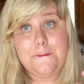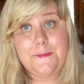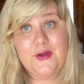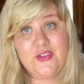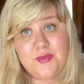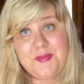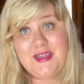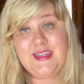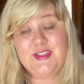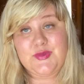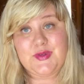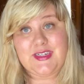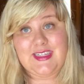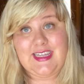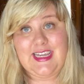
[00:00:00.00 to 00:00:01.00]
both plans
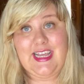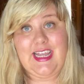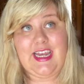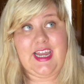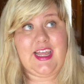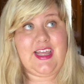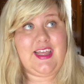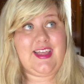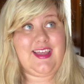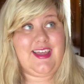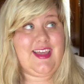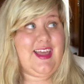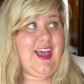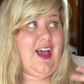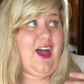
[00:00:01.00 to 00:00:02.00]
were clean.
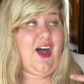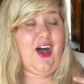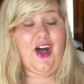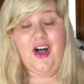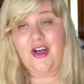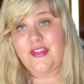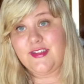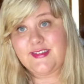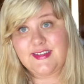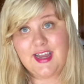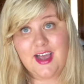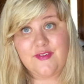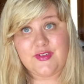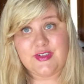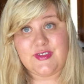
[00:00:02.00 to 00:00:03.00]
All the
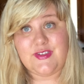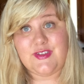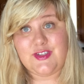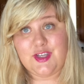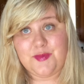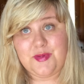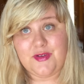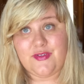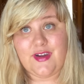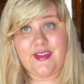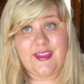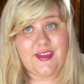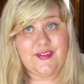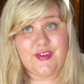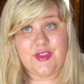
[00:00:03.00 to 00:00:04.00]
staff was super
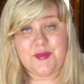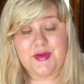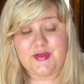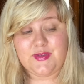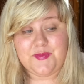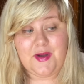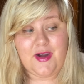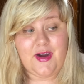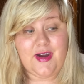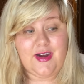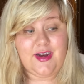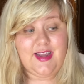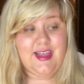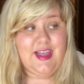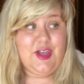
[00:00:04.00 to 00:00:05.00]
friendly for the most part.
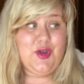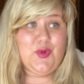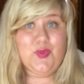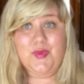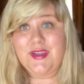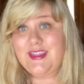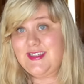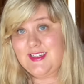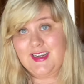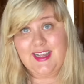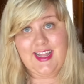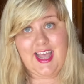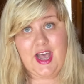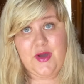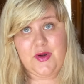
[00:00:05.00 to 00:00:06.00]
Really didn't
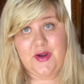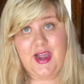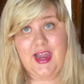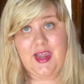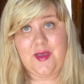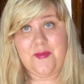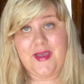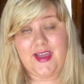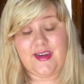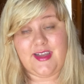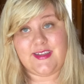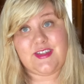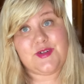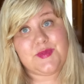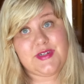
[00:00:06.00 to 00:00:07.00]
encounter any bad
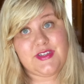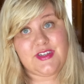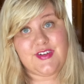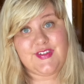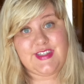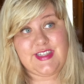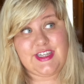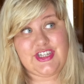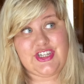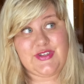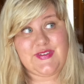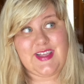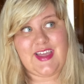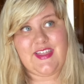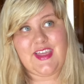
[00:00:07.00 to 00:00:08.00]
customer service
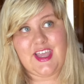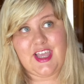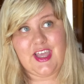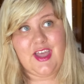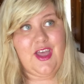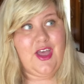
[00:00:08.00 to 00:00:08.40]
issues. I think